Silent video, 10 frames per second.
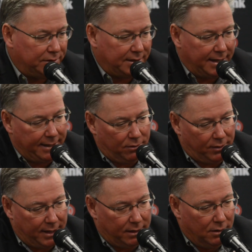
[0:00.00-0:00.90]
We said, hey,
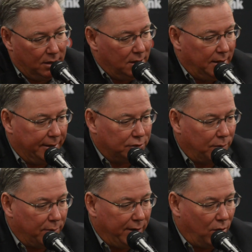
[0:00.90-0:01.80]
okay, here's
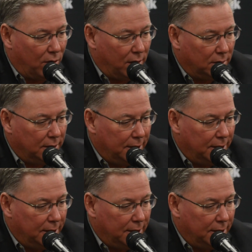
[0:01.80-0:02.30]
where we are.